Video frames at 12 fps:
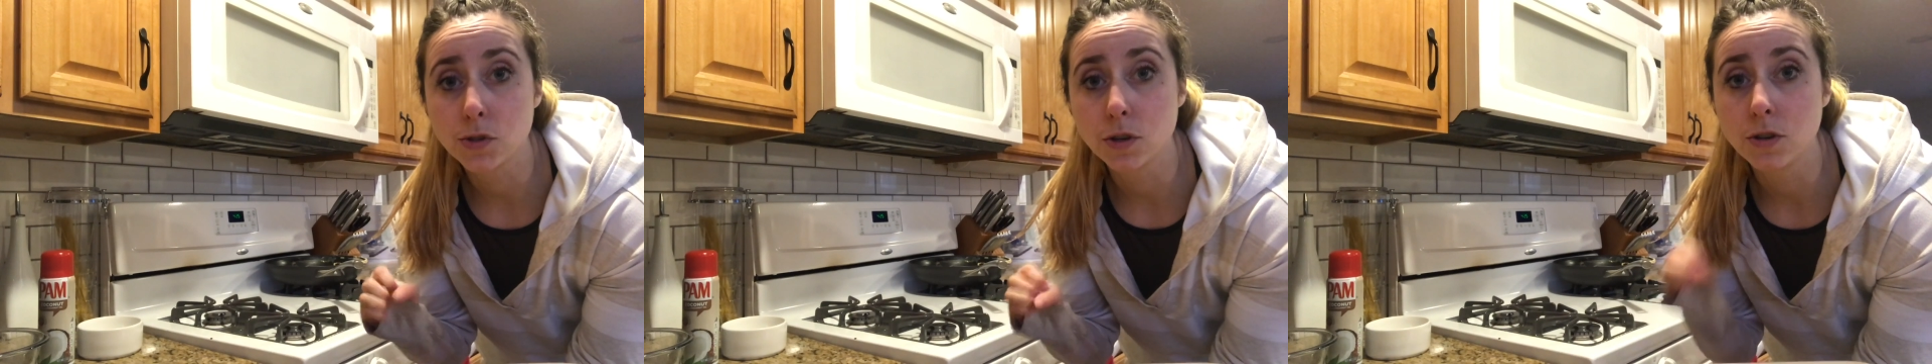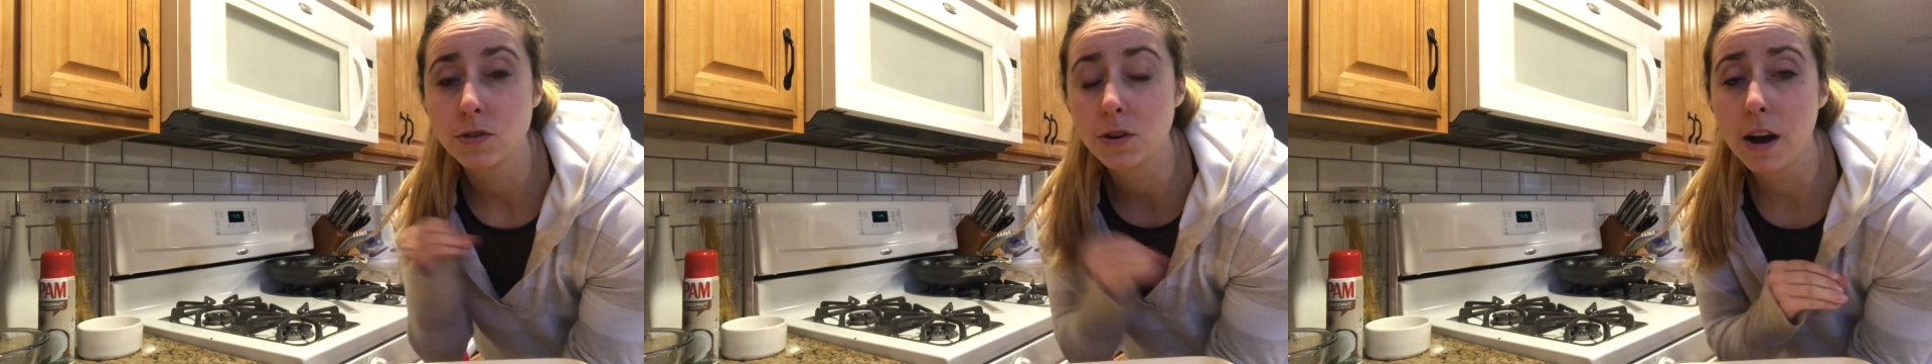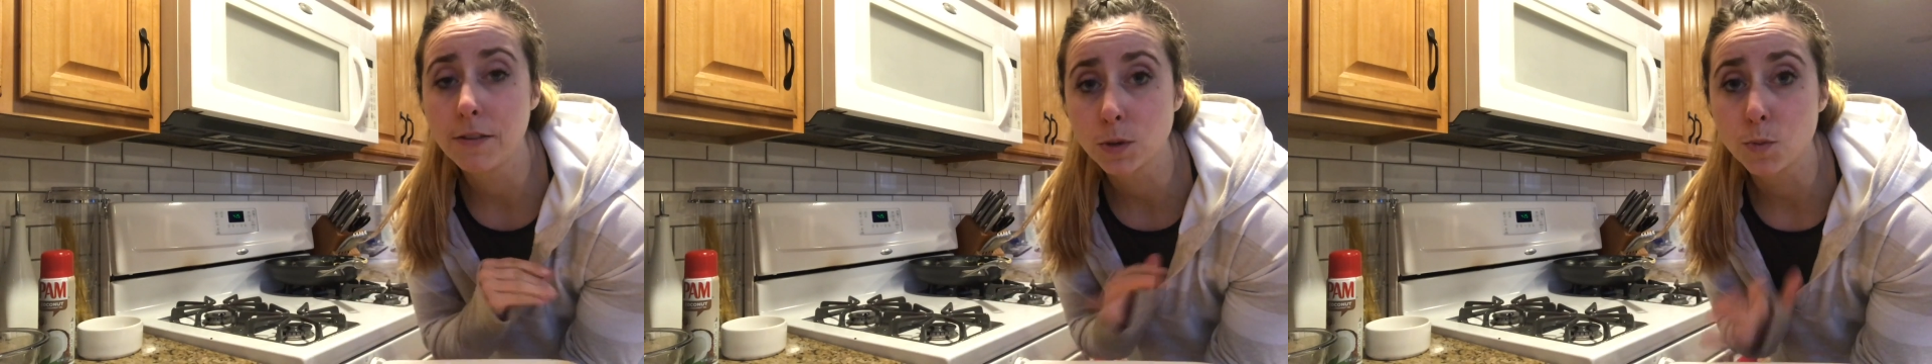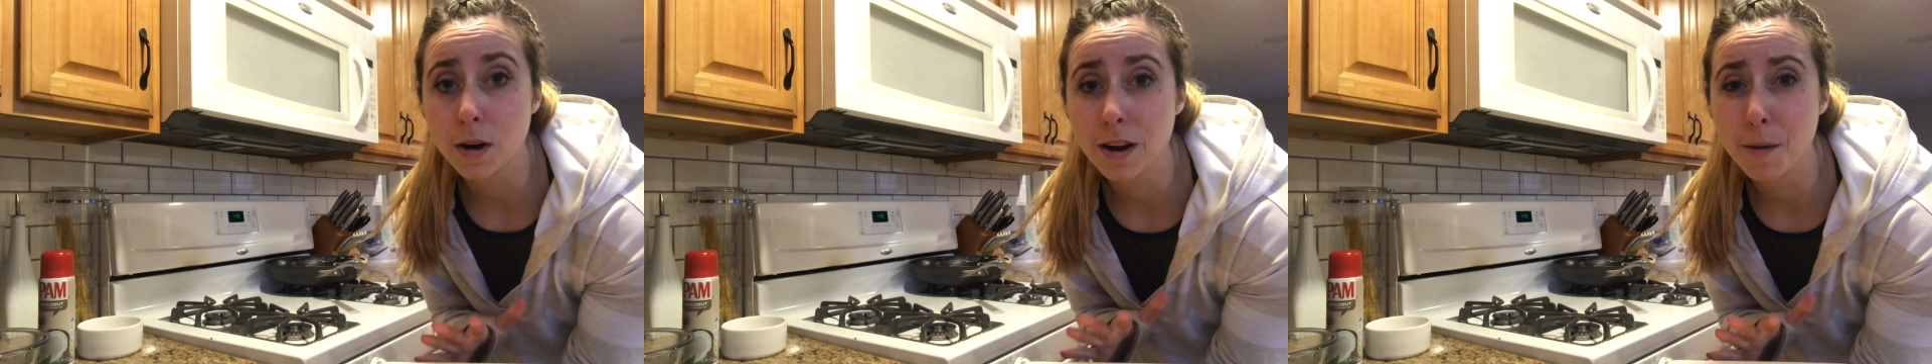so you don't have to
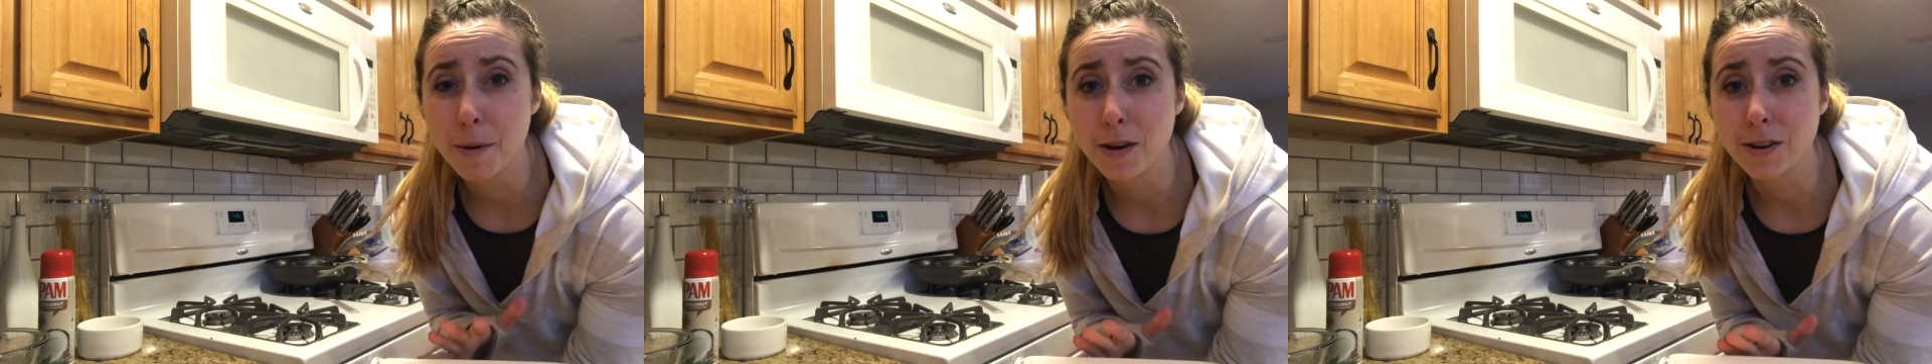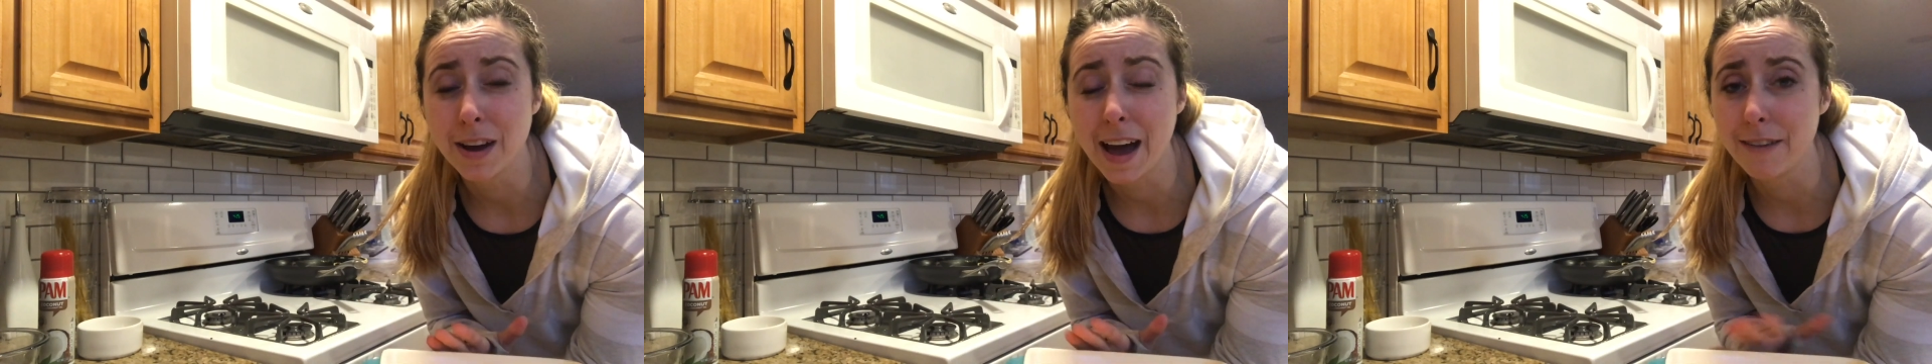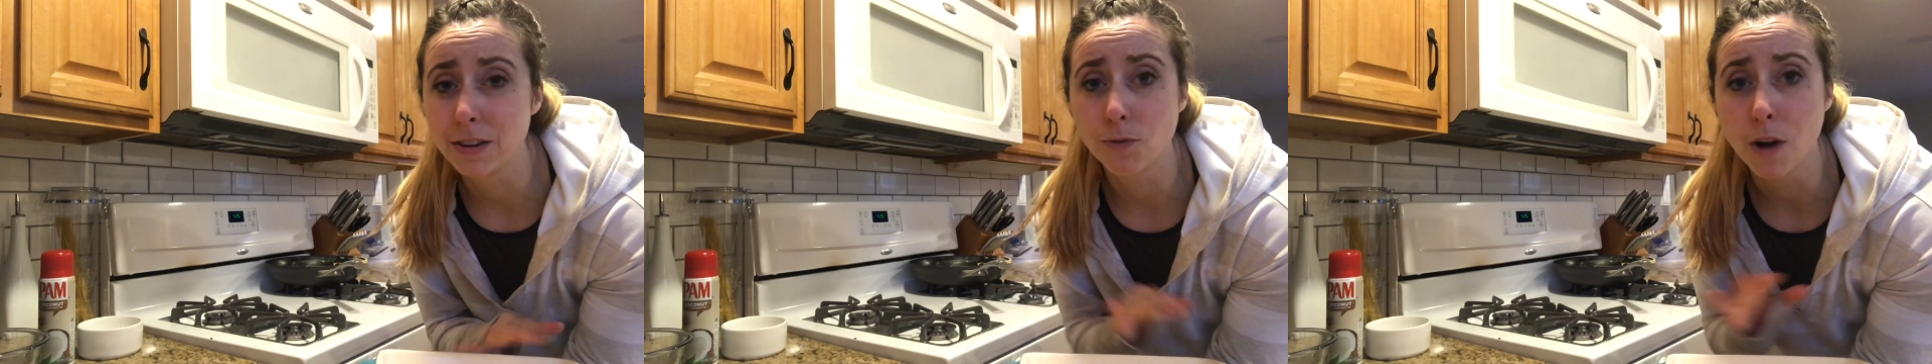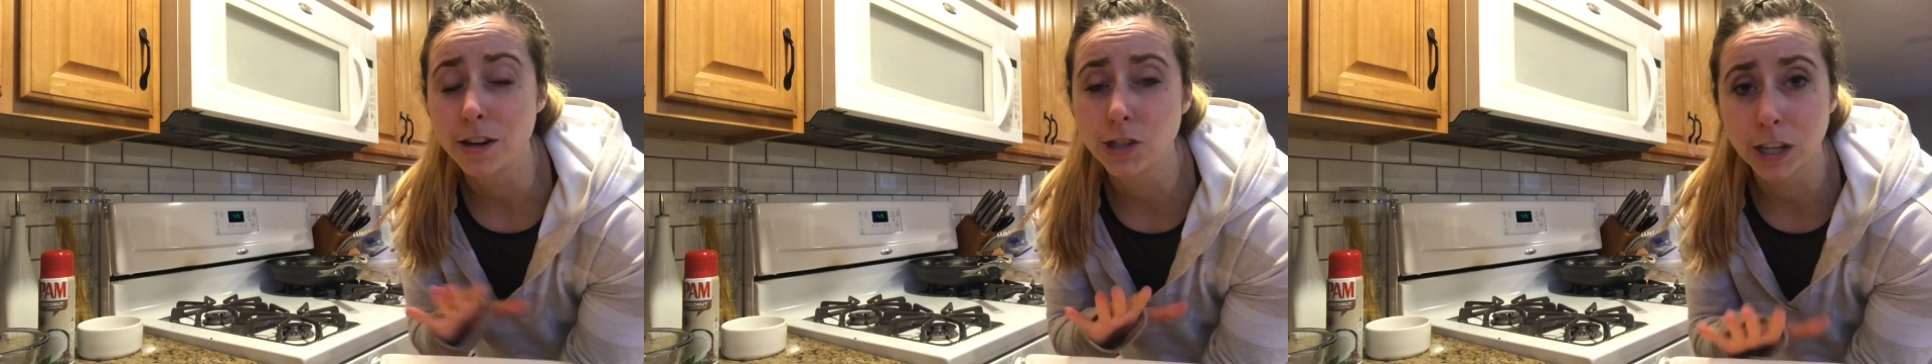worry about having
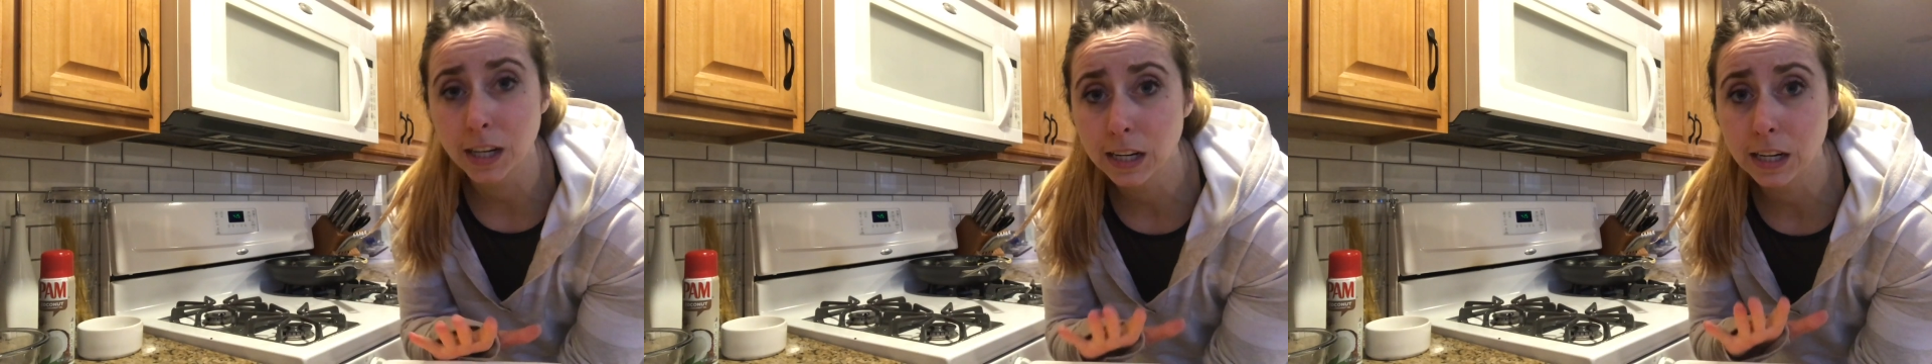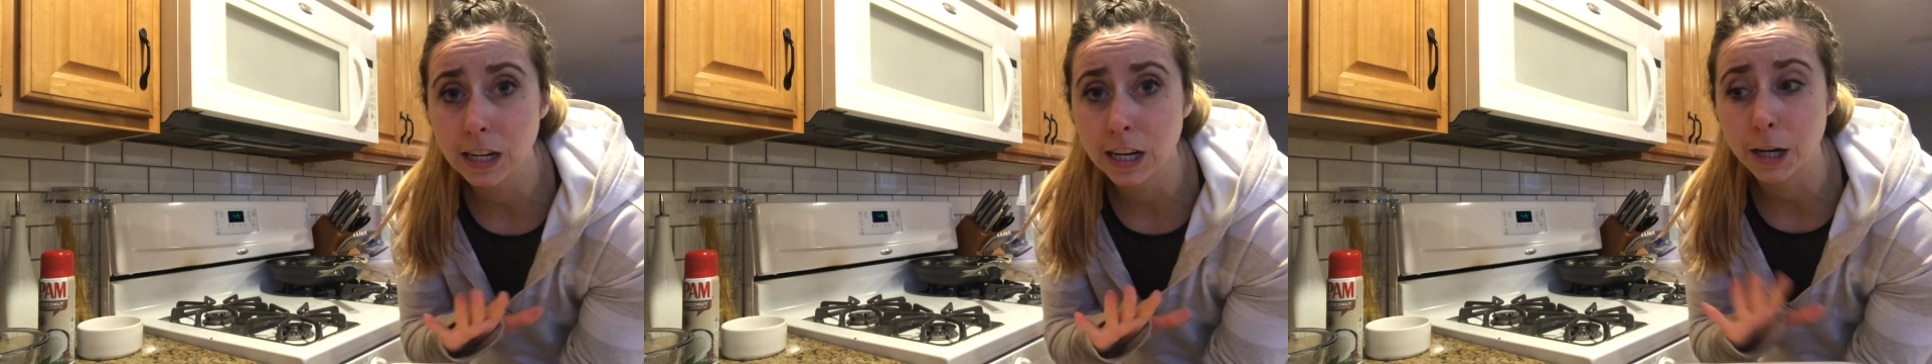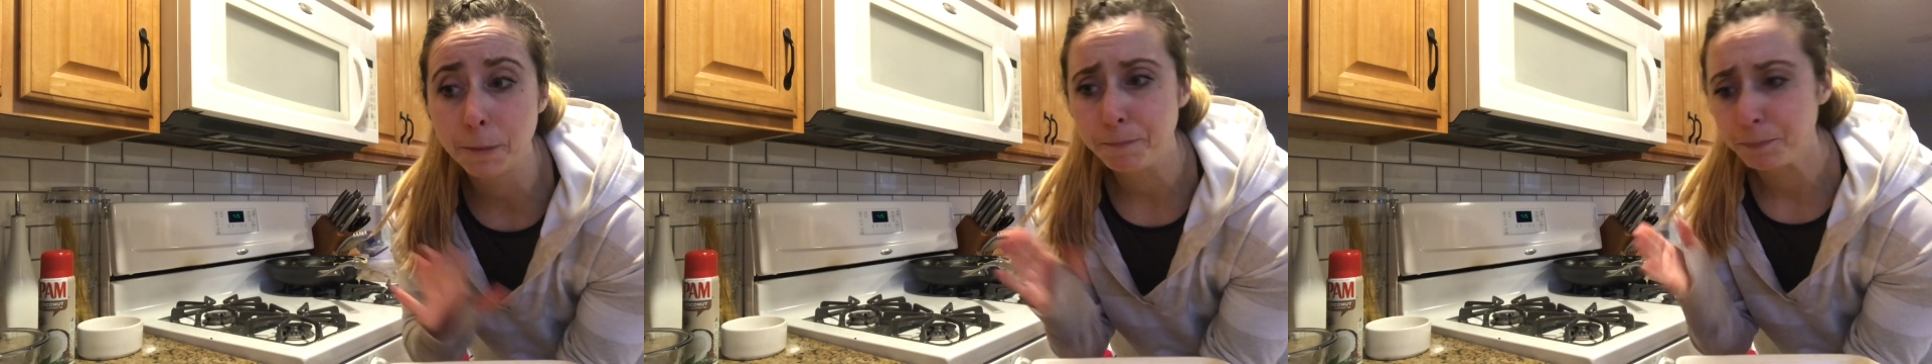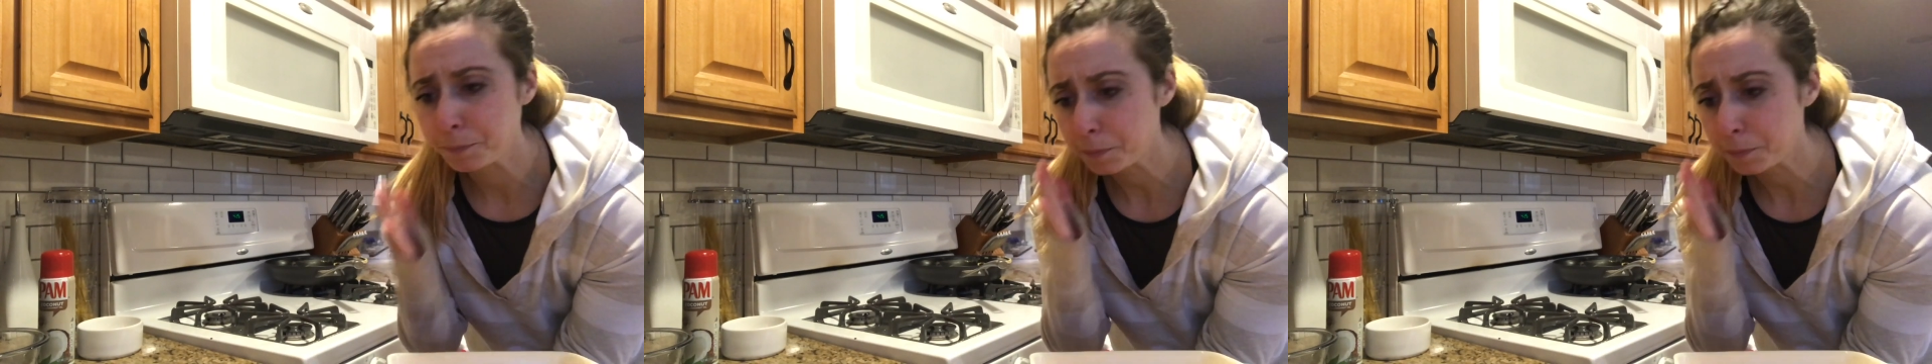raw chicken in here.